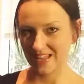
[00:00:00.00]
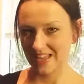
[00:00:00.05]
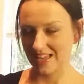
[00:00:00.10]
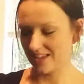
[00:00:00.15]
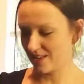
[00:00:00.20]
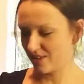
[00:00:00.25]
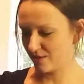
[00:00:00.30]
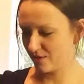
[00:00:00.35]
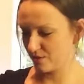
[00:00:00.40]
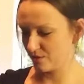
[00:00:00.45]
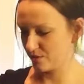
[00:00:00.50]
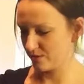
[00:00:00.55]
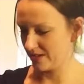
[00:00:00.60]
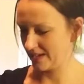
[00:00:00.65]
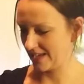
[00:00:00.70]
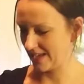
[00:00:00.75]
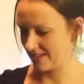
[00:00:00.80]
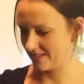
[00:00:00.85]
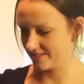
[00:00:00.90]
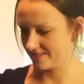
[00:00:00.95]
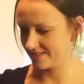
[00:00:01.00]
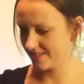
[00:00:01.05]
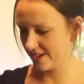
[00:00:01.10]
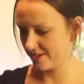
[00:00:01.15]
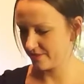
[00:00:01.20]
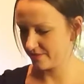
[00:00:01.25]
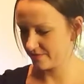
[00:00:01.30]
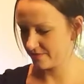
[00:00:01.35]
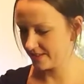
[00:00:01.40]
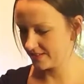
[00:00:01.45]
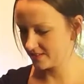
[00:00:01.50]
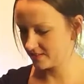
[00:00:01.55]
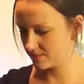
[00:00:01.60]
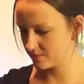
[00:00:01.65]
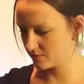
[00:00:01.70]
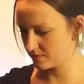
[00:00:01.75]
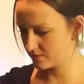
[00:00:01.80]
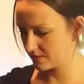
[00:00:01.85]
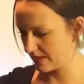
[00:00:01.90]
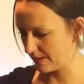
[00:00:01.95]
Hello again. So this
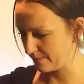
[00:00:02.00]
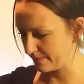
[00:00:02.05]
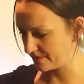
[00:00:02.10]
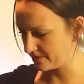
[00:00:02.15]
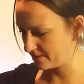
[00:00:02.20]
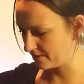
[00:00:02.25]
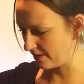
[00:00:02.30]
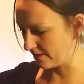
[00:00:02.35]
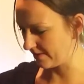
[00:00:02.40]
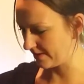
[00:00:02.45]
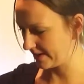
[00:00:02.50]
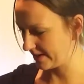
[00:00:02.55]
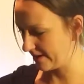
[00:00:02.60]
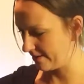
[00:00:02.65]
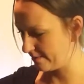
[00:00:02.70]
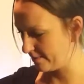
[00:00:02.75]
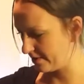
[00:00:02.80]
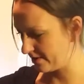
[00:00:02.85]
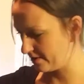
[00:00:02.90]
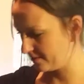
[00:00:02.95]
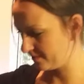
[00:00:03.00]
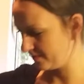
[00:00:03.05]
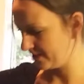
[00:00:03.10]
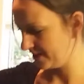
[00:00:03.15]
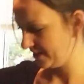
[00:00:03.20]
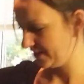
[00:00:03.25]
is what's happened to our caramel.